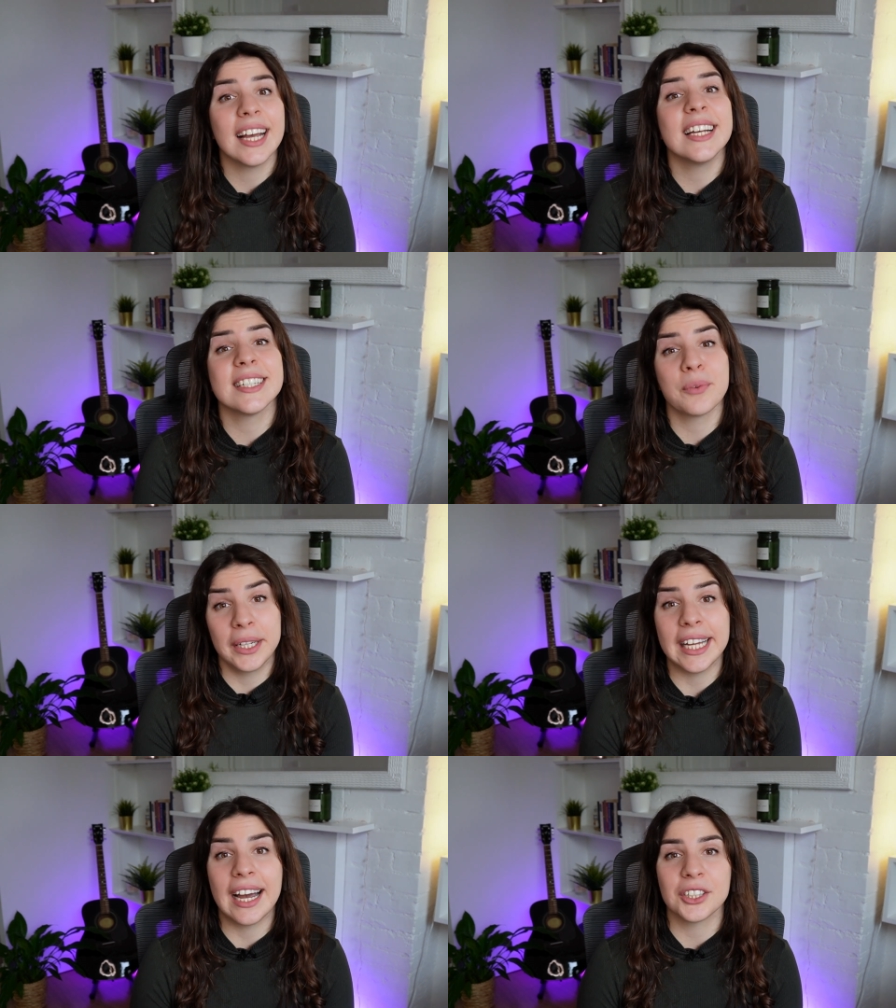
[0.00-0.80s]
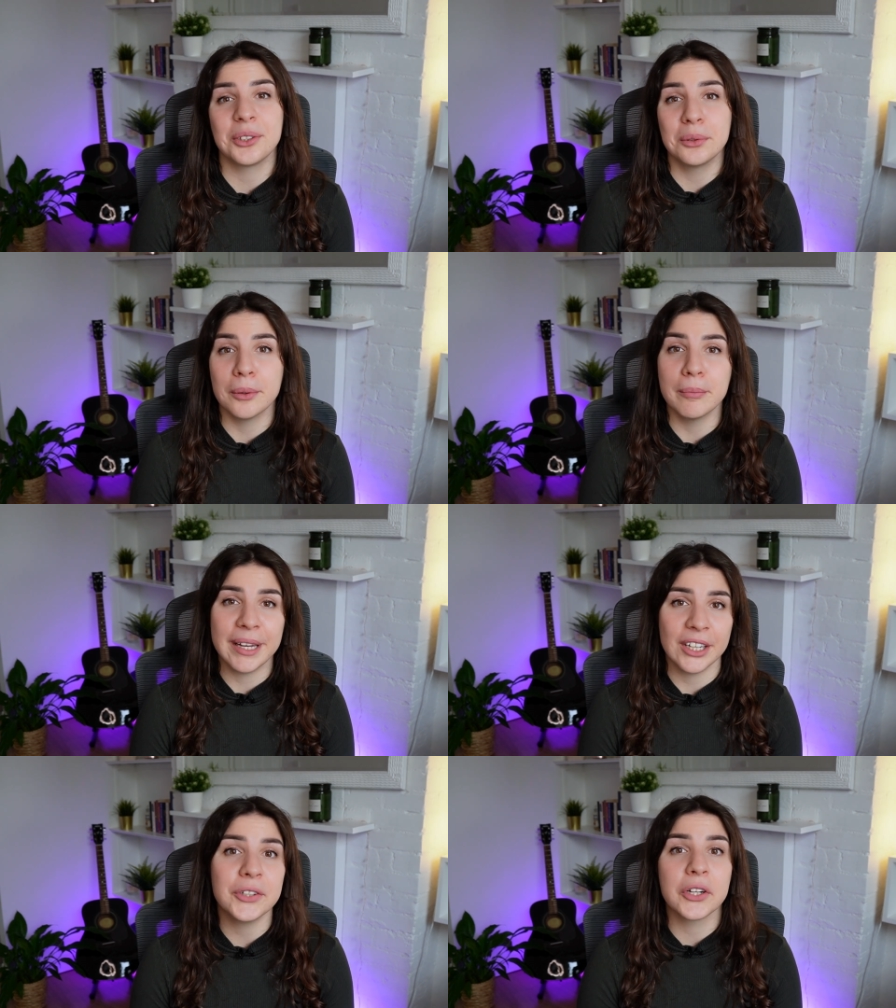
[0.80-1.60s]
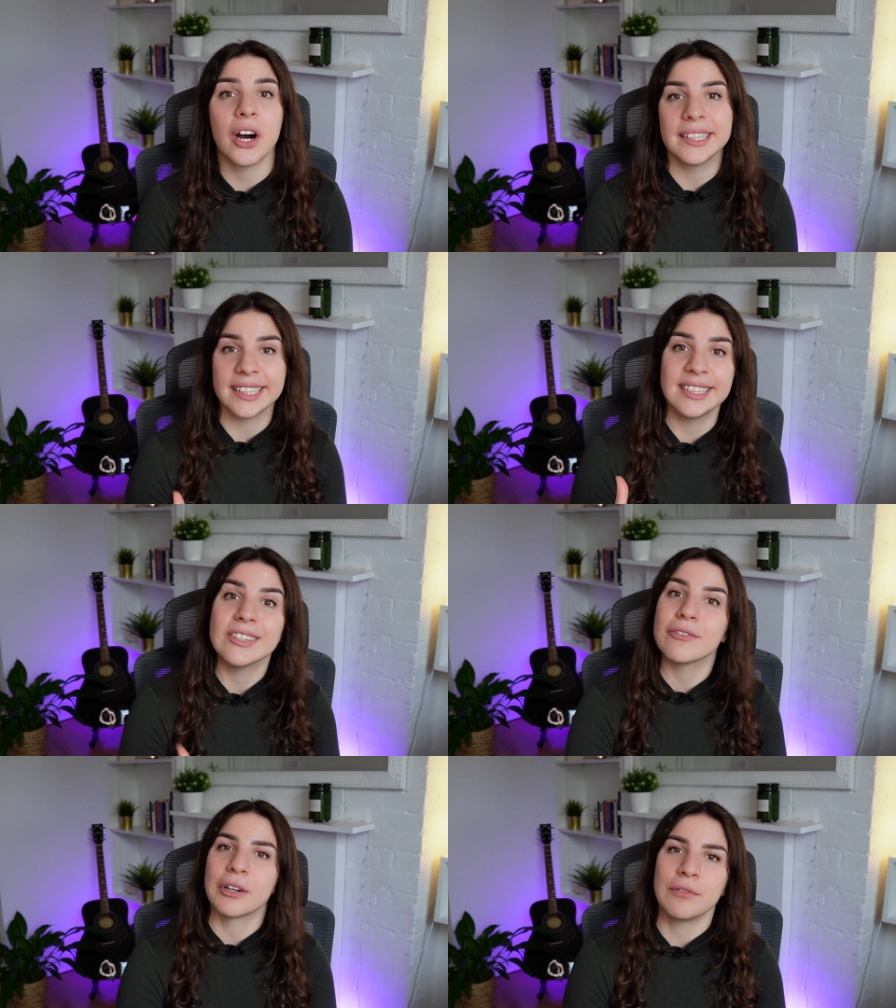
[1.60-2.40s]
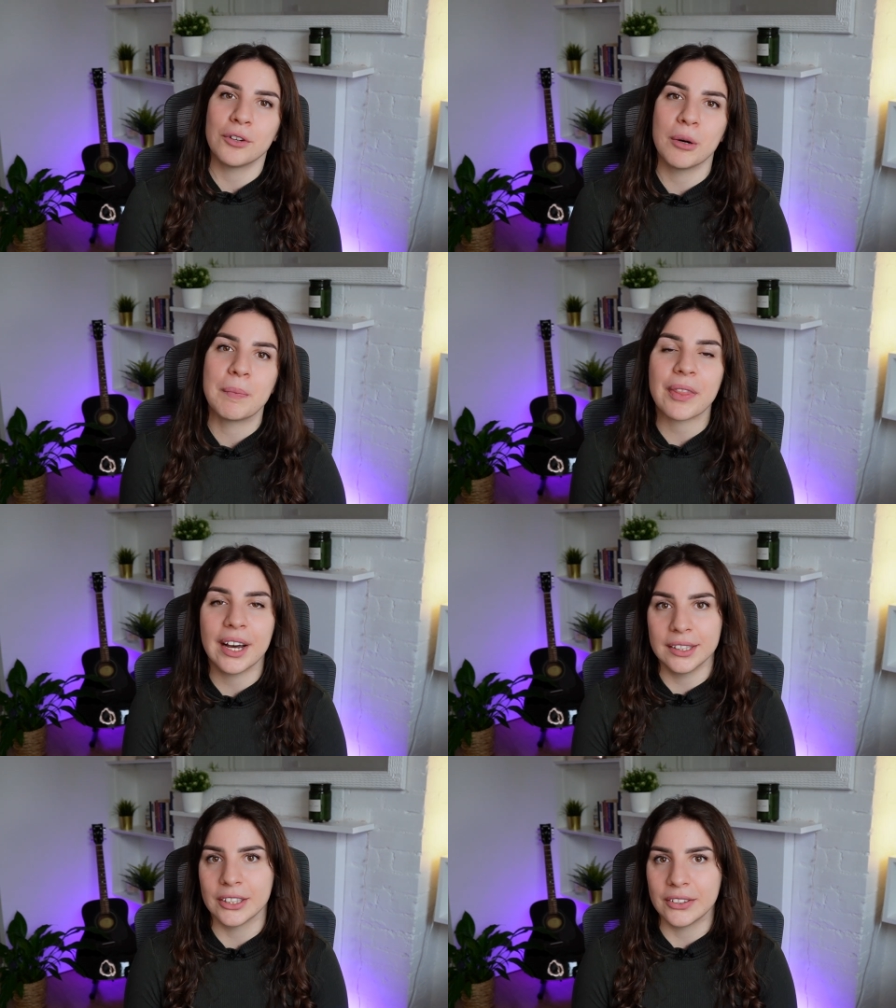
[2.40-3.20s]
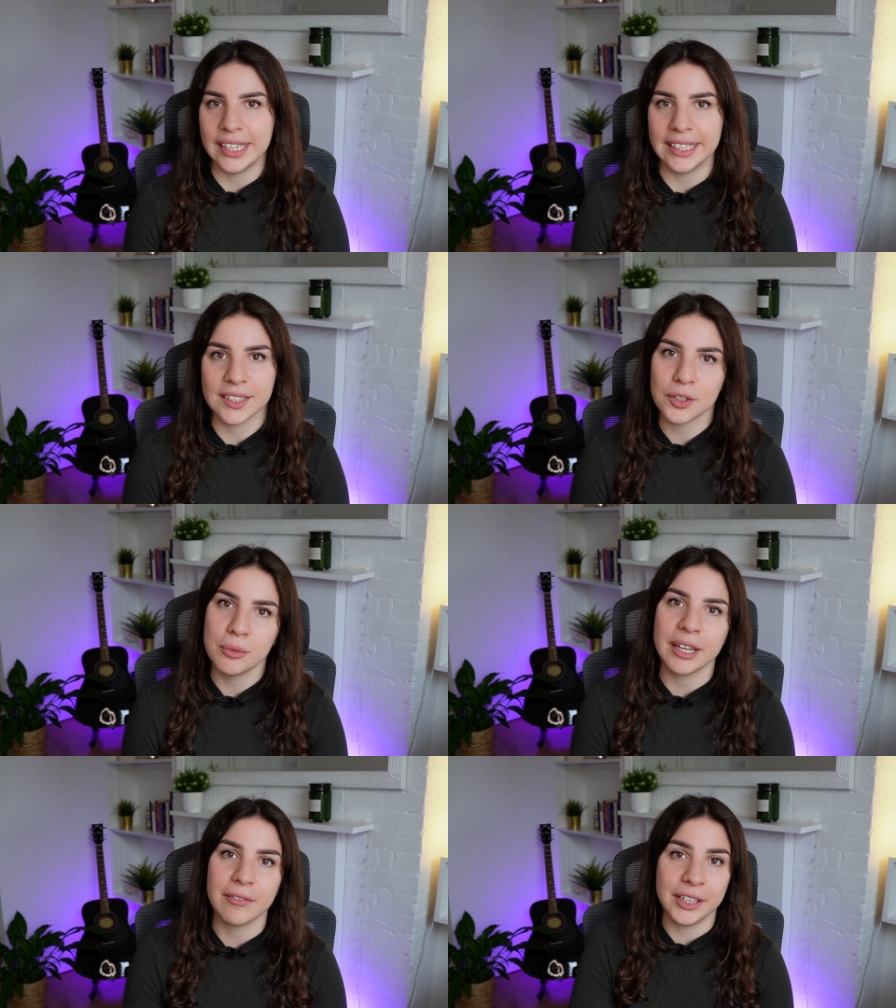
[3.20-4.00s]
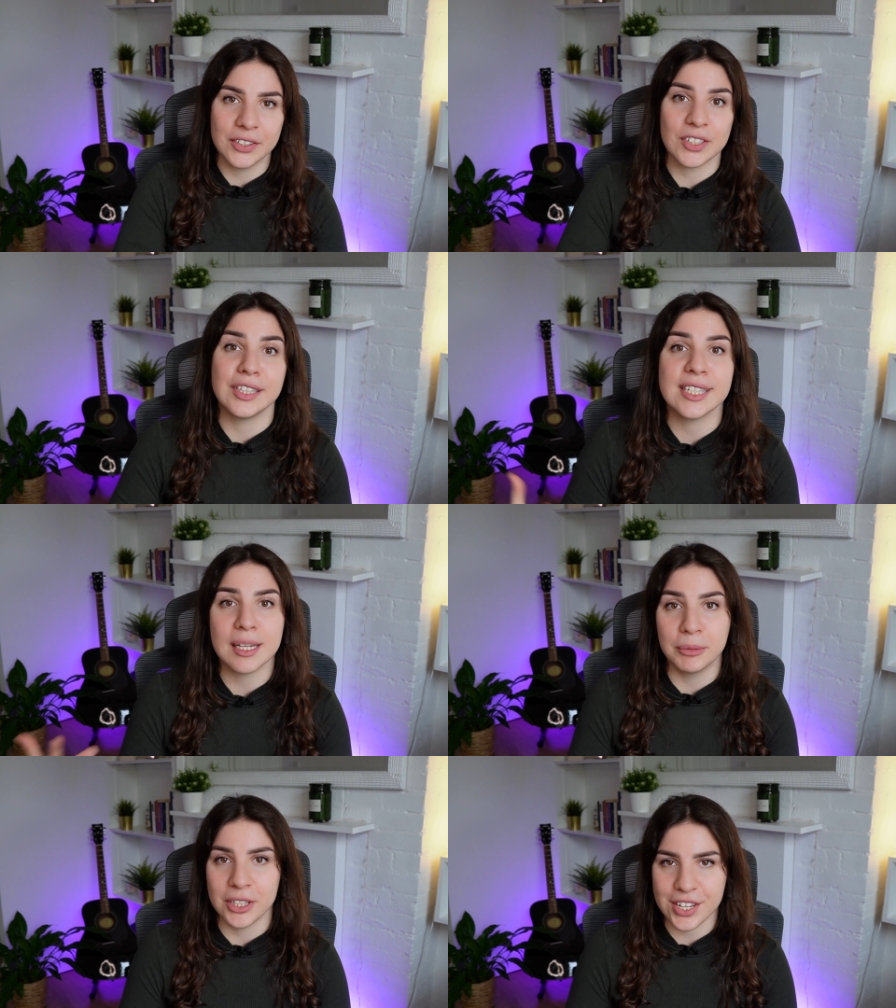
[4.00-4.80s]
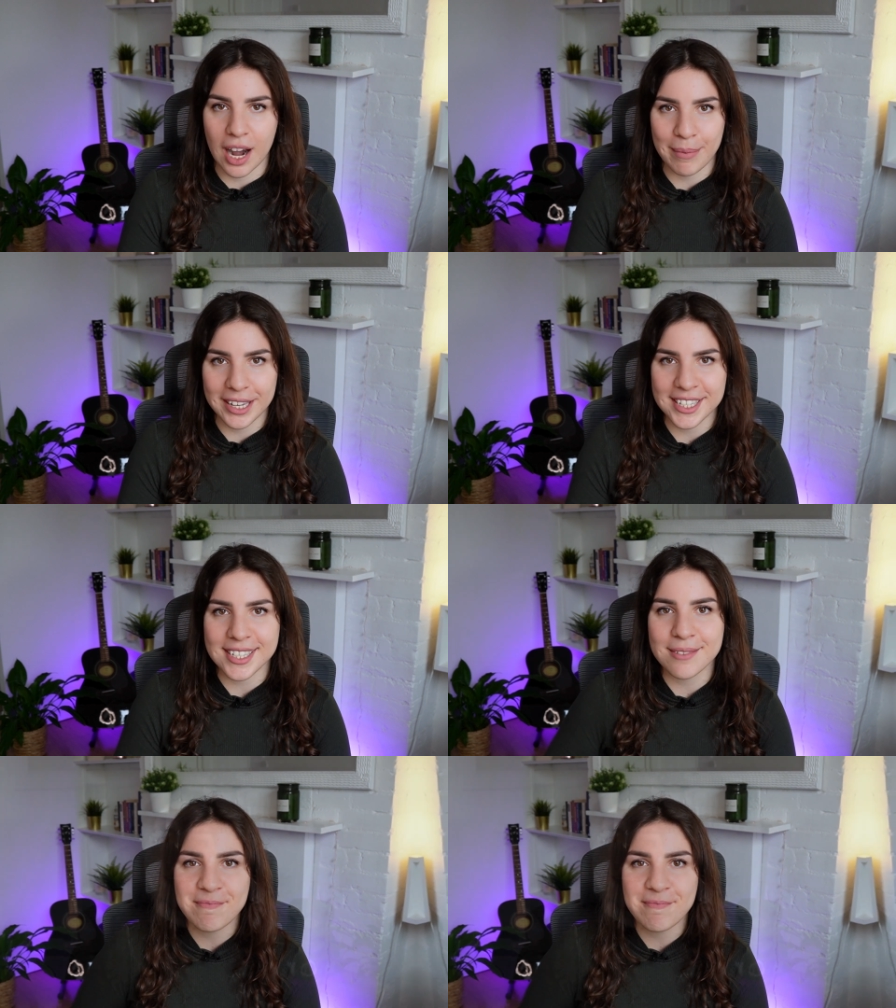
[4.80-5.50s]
is what actually will make your content different from other creators who make videos on similar topics.